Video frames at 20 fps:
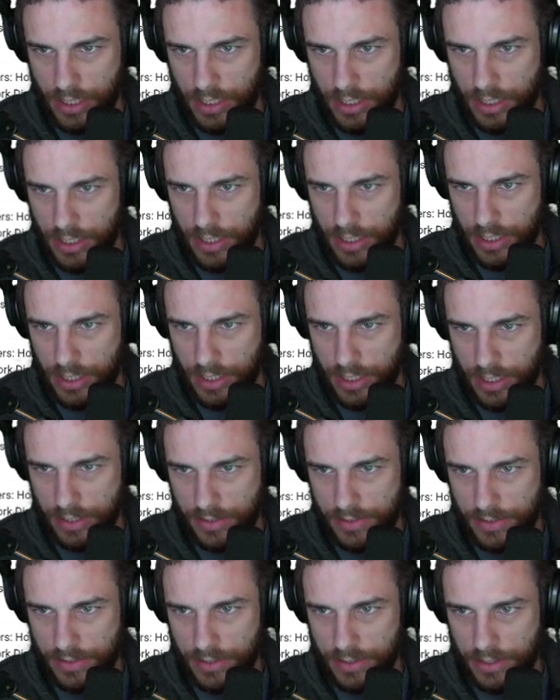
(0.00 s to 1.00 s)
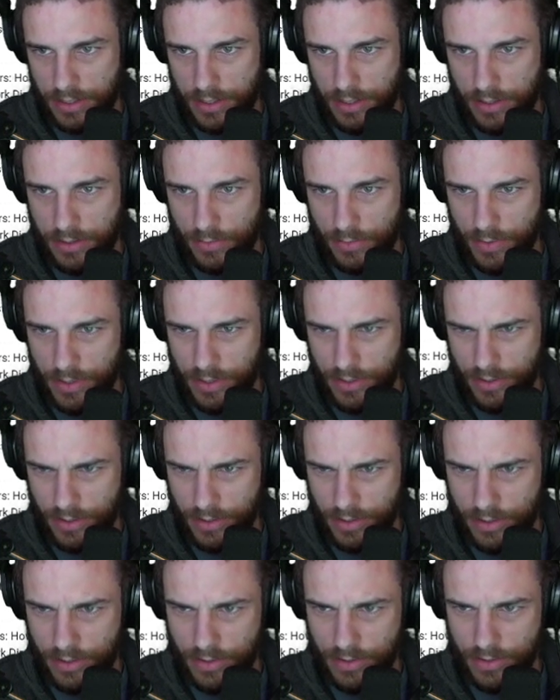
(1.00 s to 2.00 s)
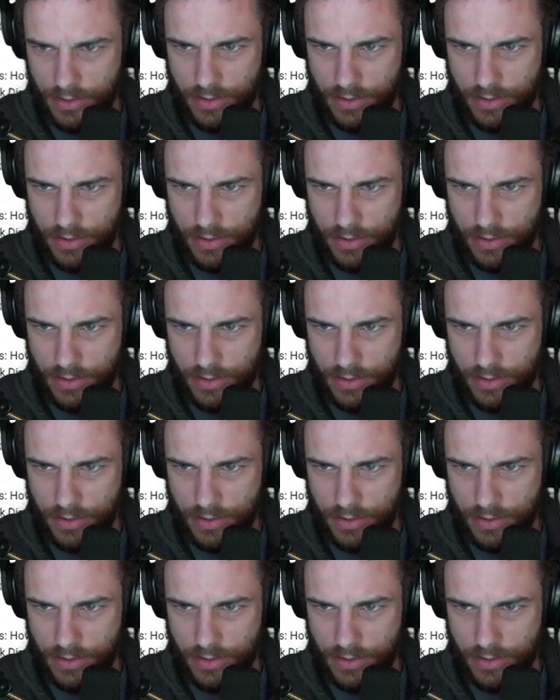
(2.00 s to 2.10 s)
let's see here, where